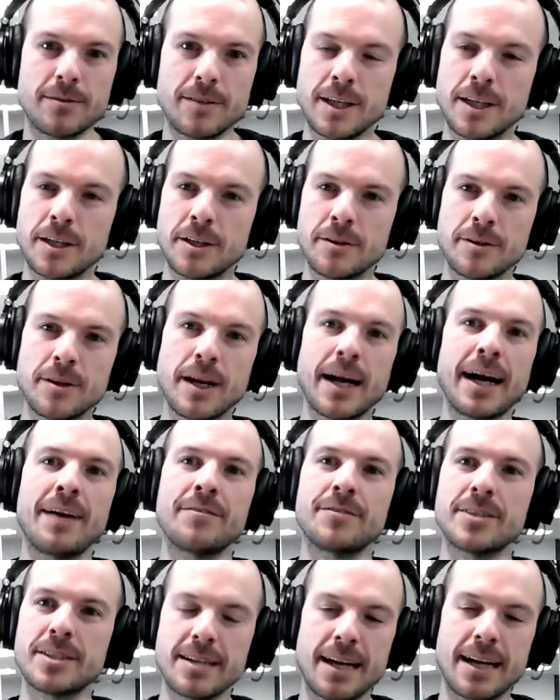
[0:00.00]
you
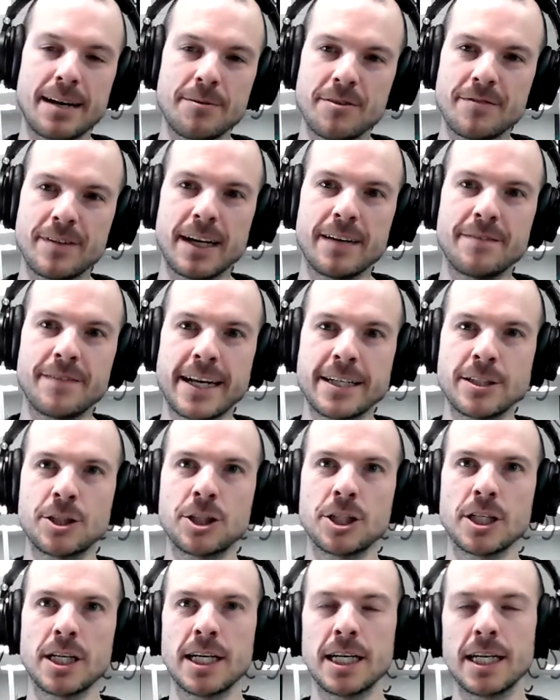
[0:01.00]
have this time at
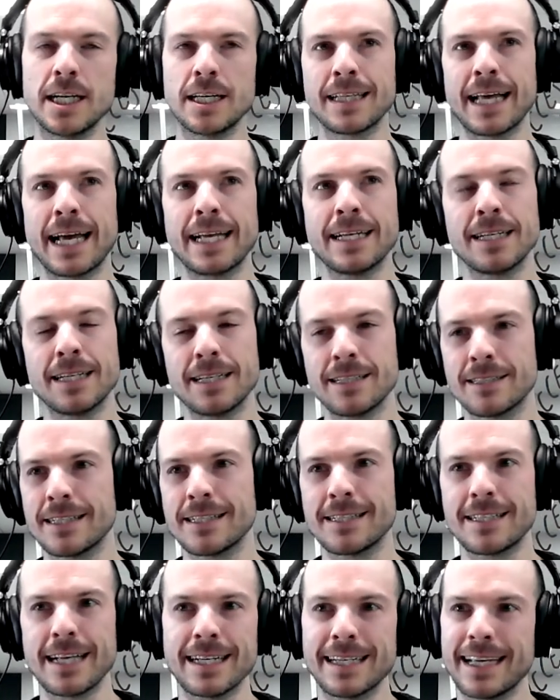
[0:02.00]
Viaventure, then as you
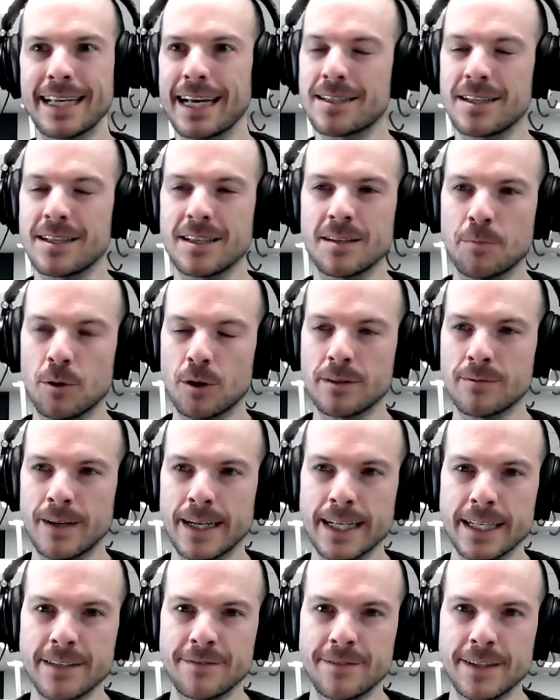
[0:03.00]
said, gets to the point where
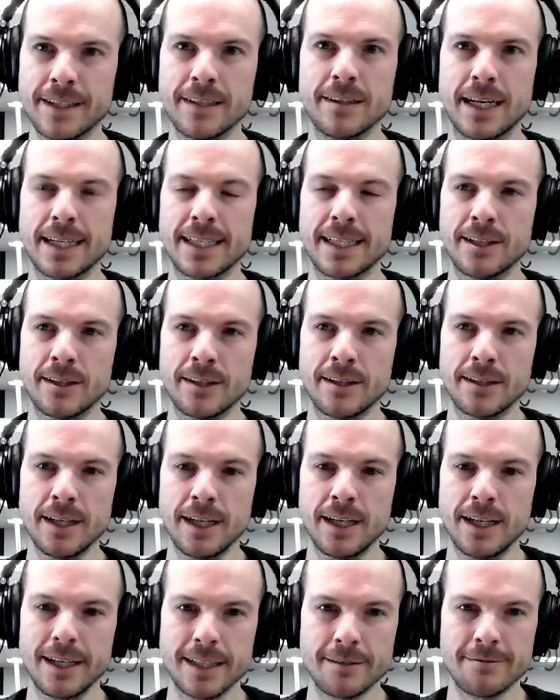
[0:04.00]
you feel like you're
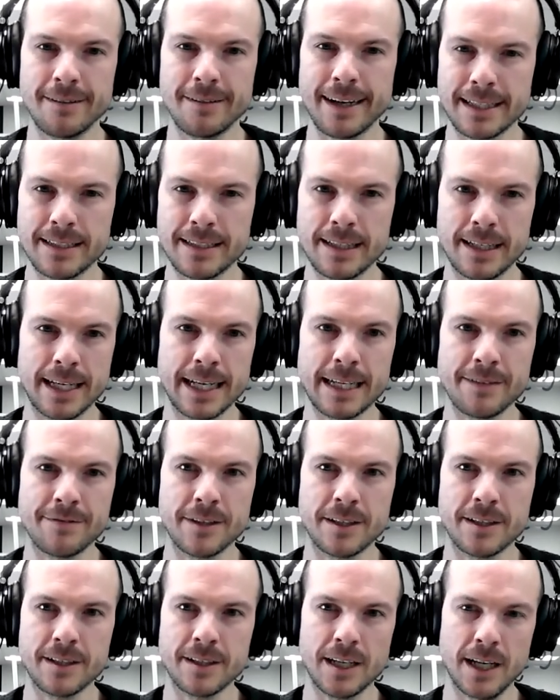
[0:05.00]
you're ready to leave
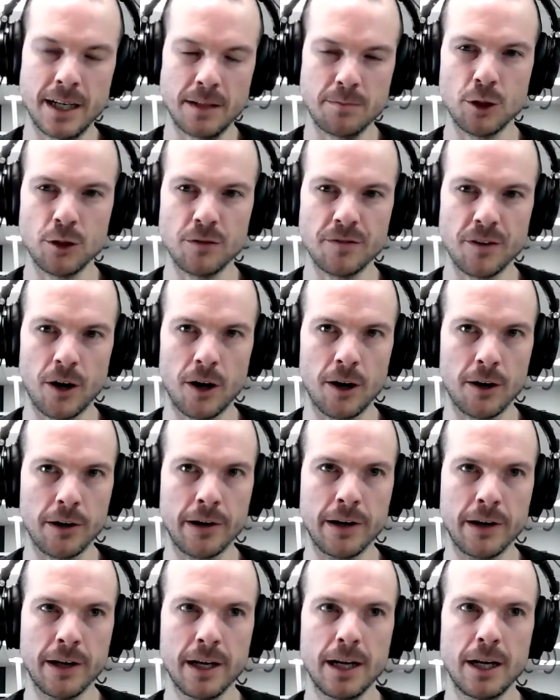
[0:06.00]
and, and move
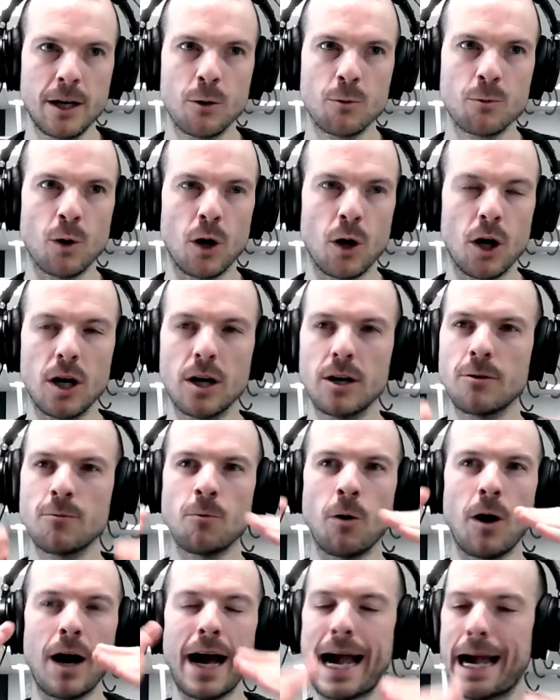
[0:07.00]
on what
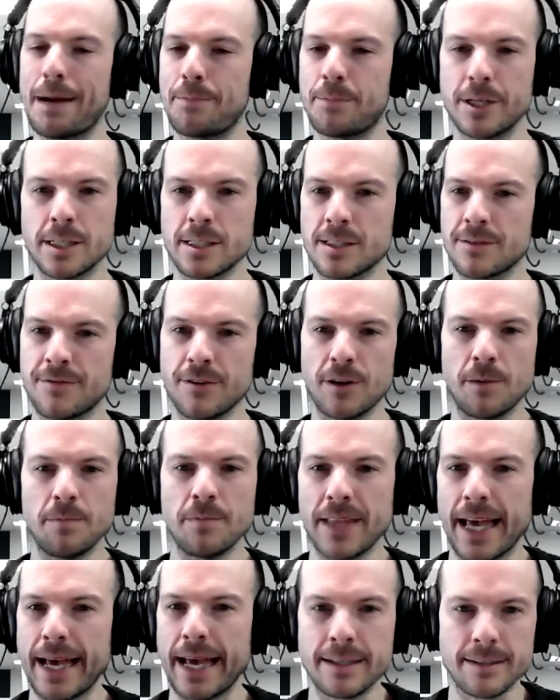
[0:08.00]
what happens from
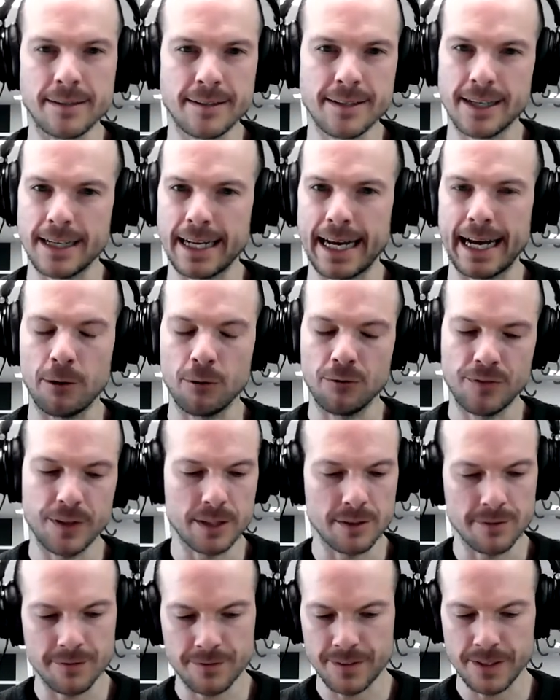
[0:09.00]
then to now?
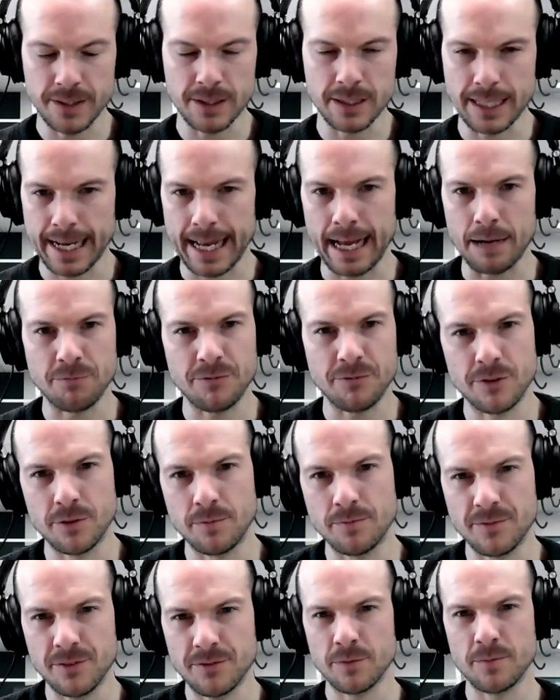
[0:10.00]
Fill fill the gap
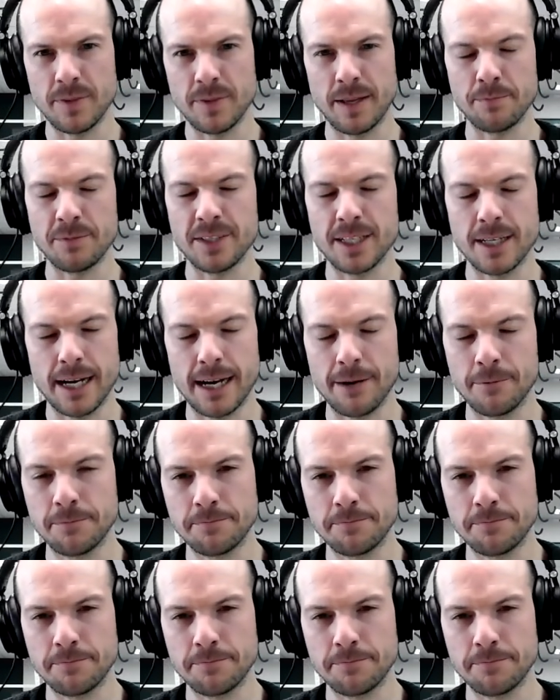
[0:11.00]
from from then to now.